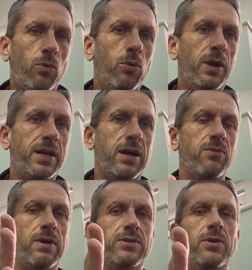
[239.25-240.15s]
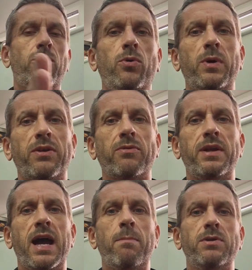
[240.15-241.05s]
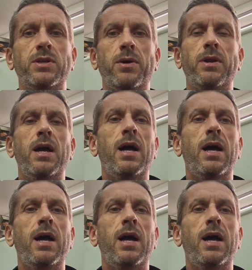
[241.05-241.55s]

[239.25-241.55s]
the way down the red zone, way through the amber zone,